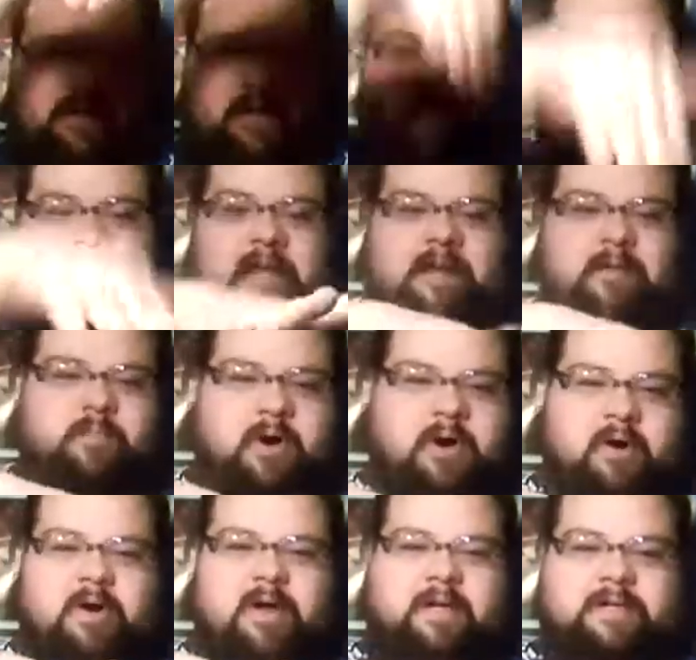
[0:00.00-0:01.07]
inn
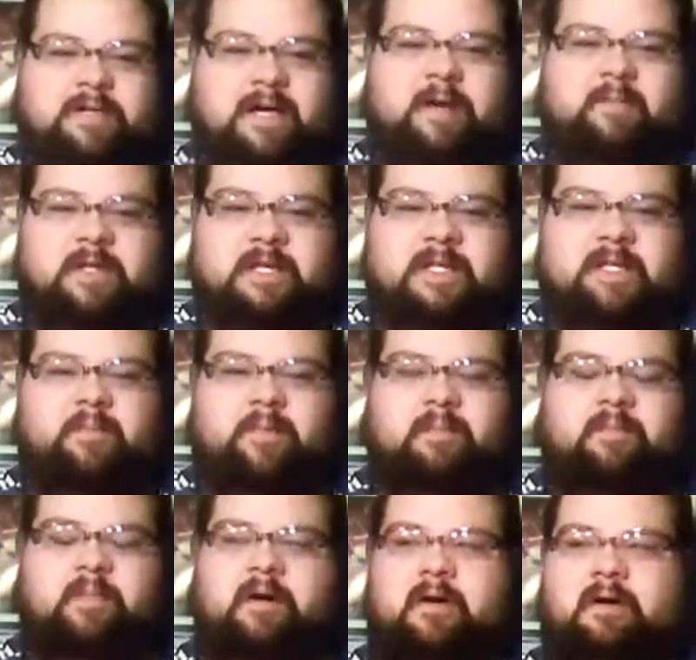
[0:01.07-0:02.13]
part on top, the sleeping
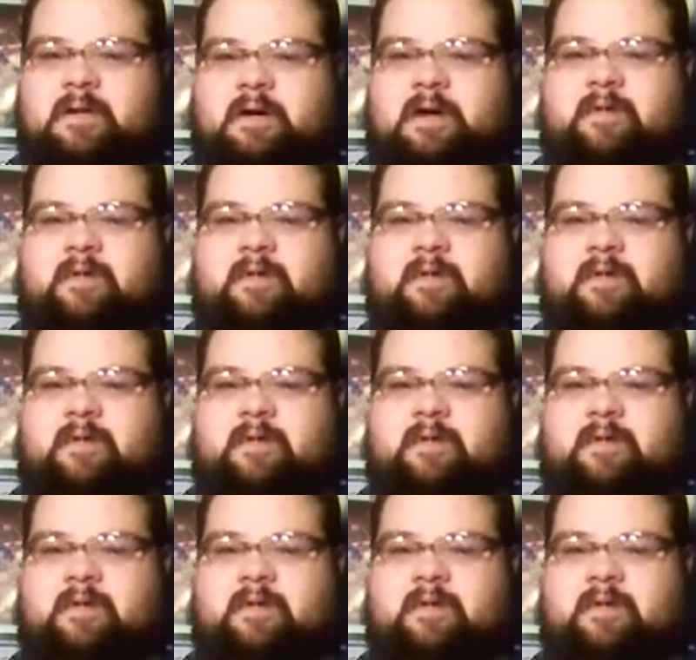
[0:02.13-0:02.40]
part.